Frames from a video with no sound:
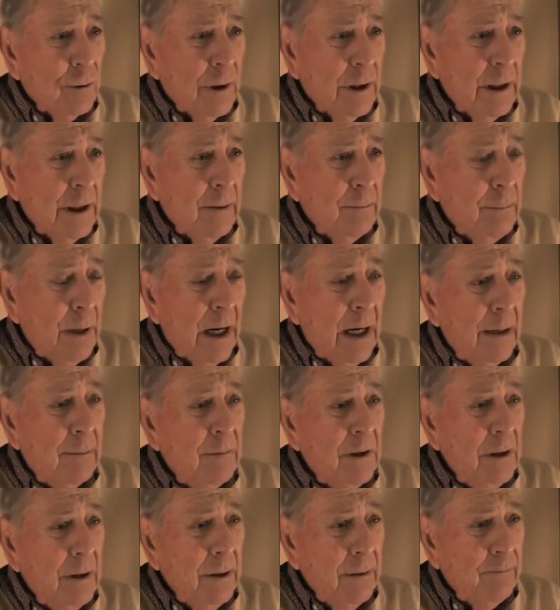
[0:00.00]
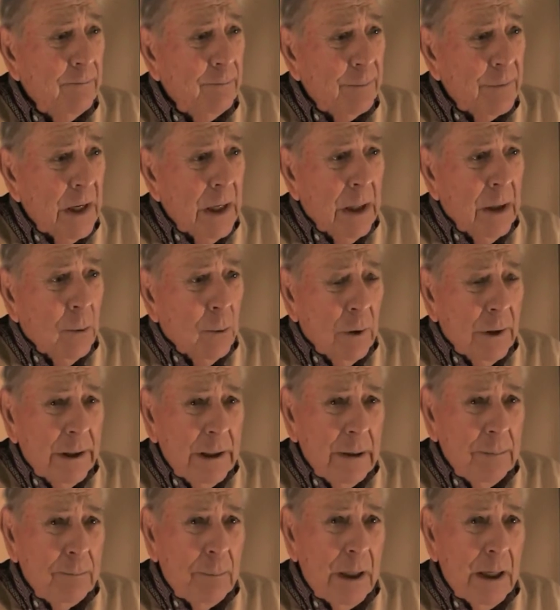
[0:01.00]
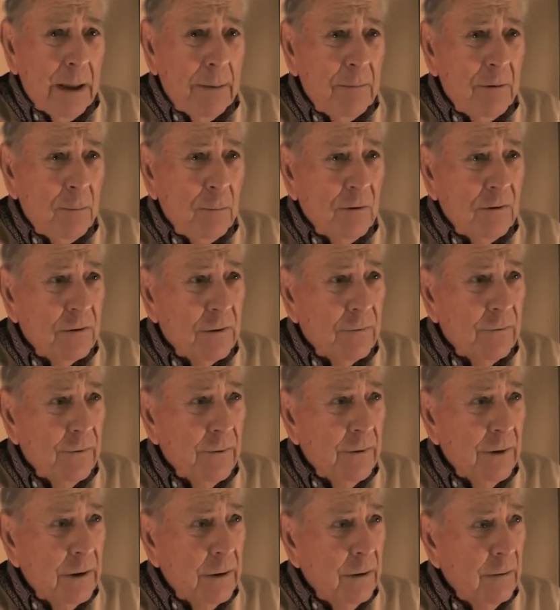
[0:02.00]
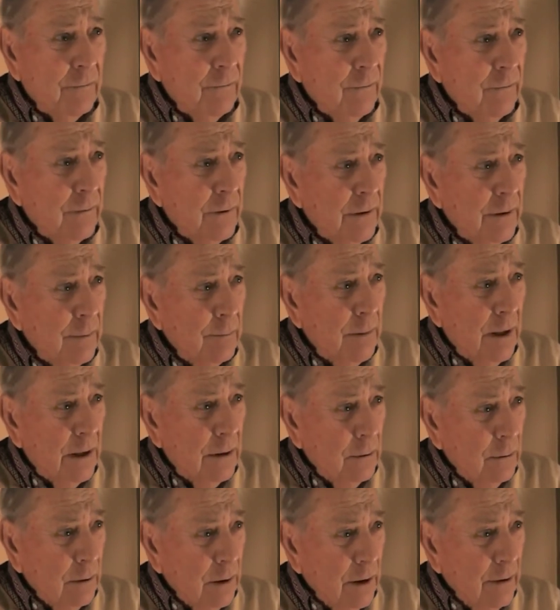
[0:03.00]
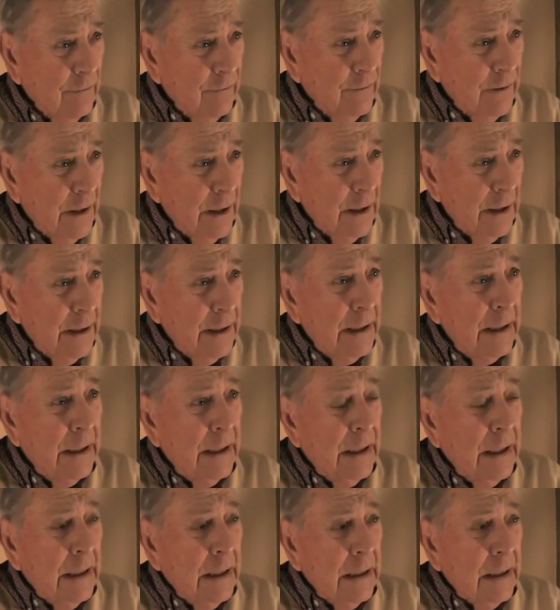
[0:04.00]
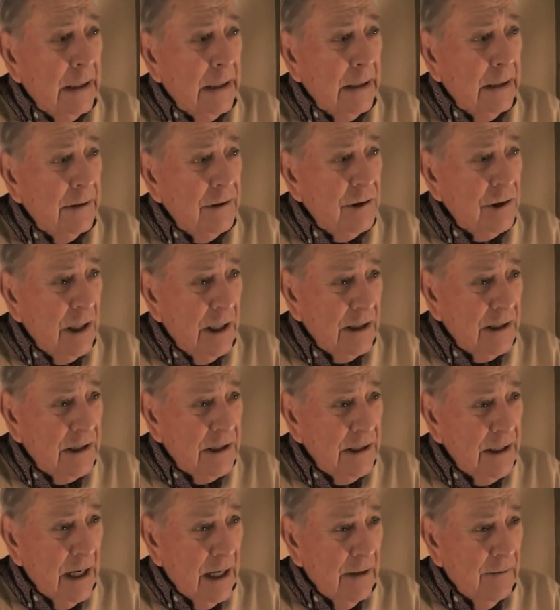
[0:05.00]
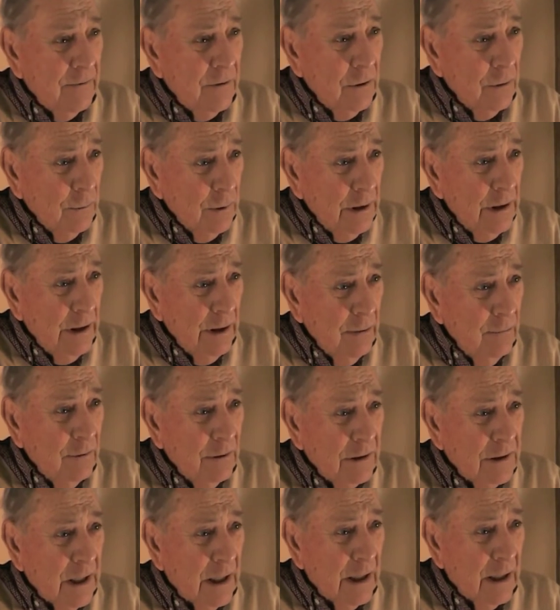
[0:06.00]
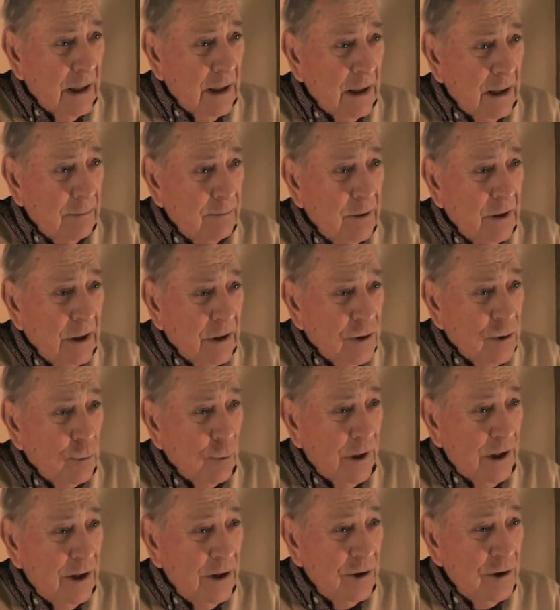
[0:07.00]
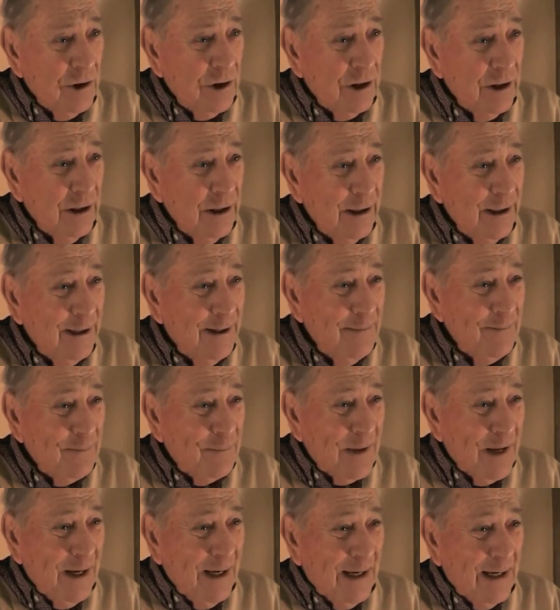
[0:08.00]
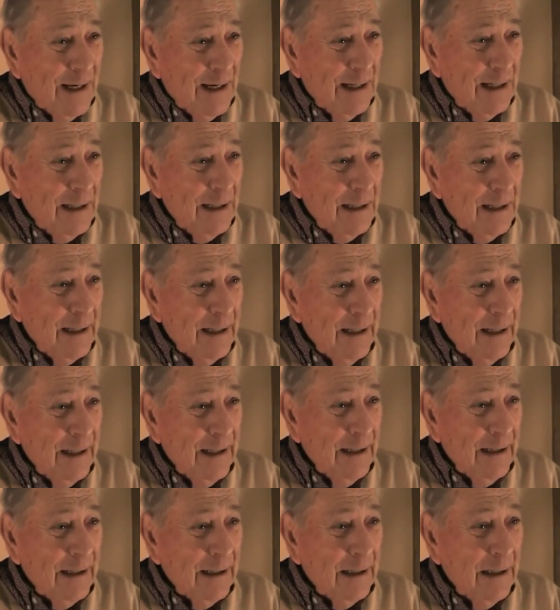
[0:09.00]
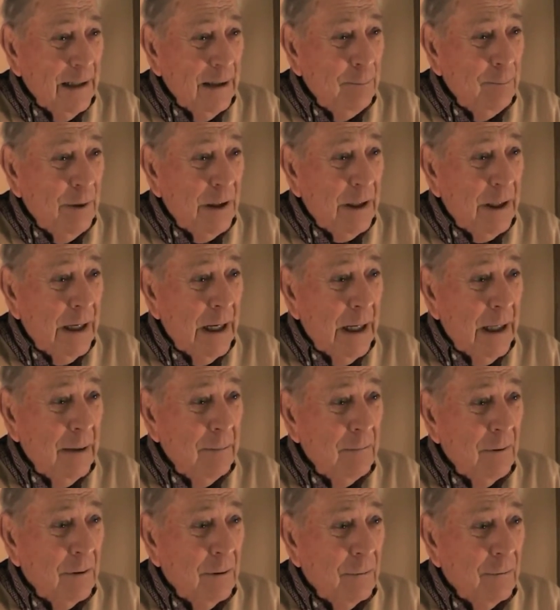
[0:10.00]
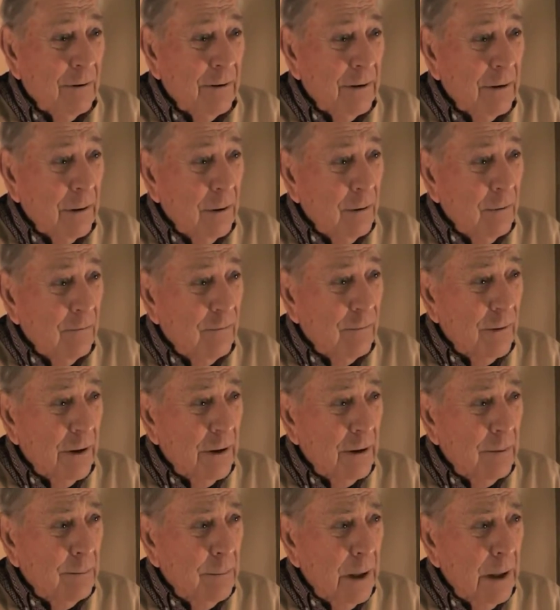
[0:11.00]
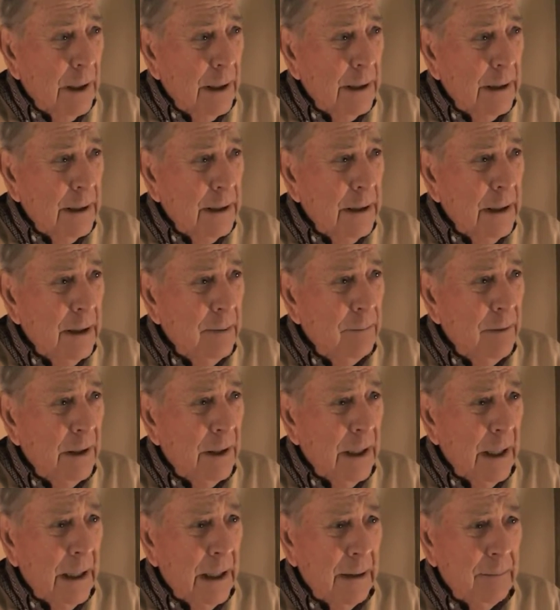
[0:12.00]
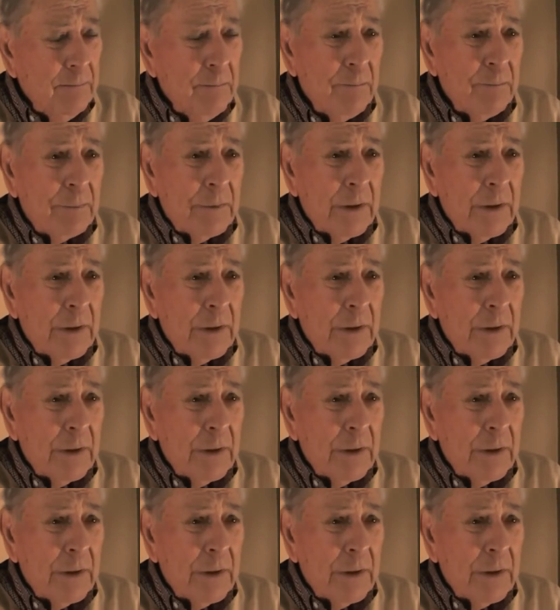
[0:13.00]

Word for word: Eddie Byman. About him, yeah. Well, Eddie Byman was a very good friend of mine who lived on Johnson Avenue, and he was Swedish, and he became a very good friend of mine, and he became